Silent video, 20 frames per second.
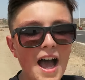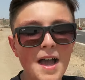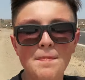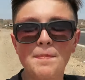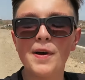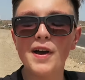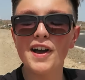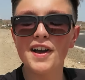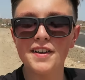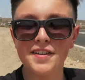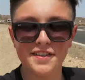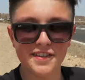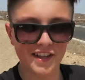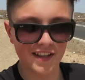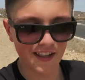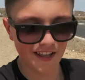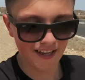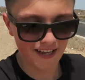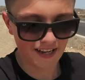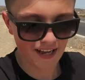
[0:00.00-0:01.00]
I
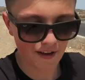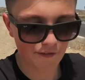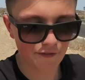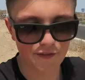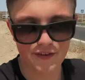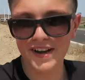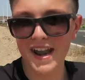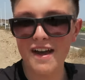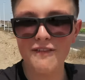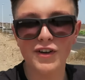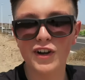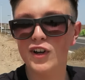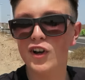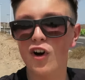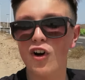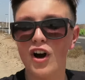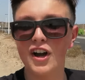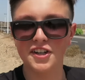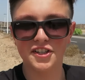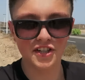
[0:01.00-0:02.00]
personally have never
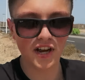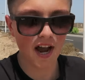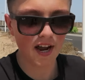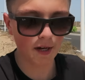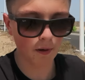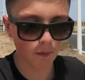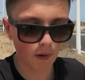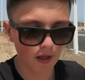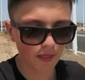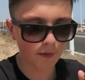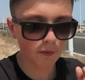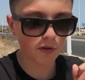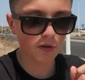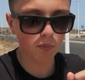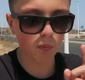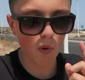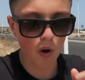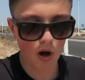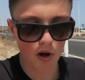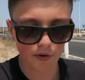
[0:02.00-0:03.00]
caught a shiny. Well, there was
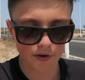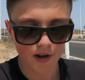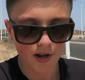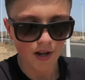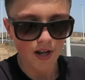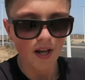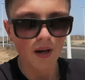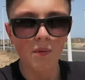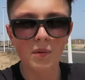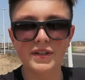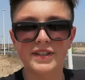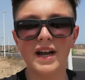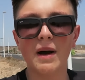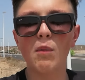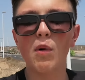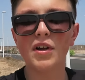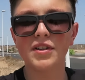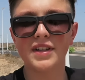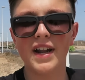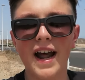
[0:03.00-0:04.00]
one which I
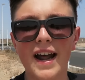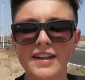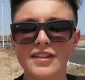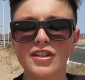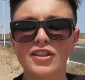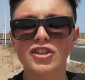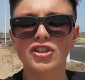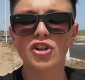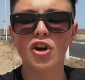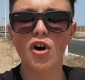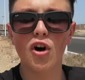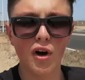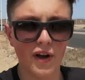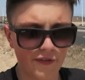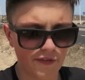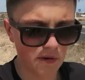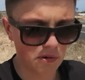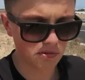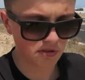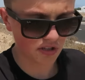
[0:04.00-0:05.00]
wasn't actually sure
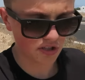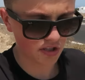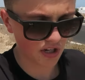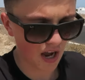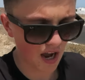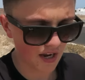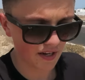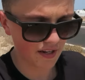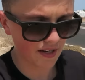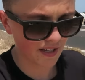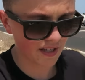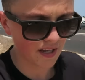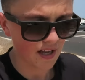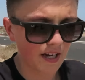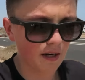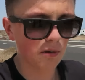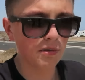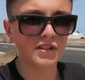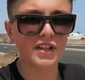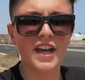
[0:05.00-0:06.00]
if it was a shiny, and
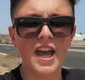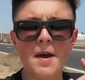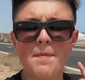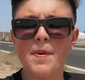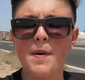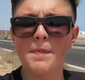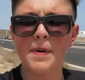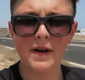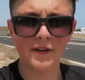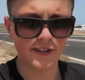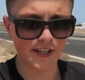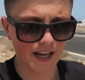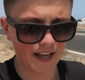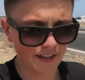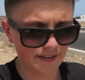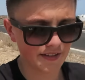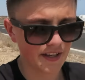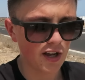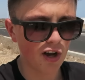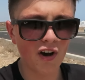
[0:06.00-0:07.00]
it was a
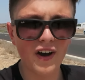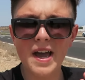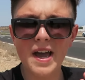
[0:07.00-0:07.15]
Hippopotas.